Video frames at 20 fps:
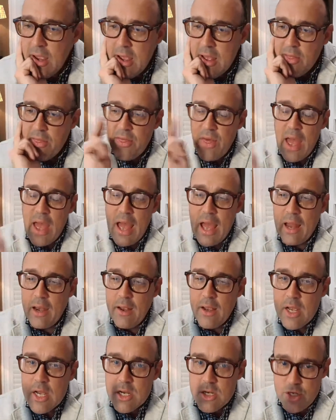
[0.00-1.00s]
that
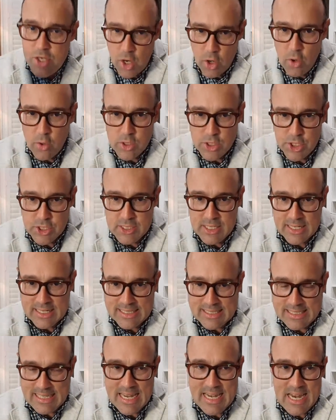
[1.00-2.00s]
Doge is going to
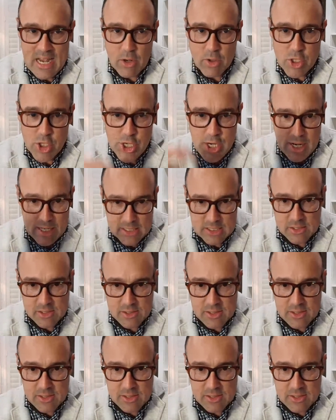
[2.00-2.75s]
send out checks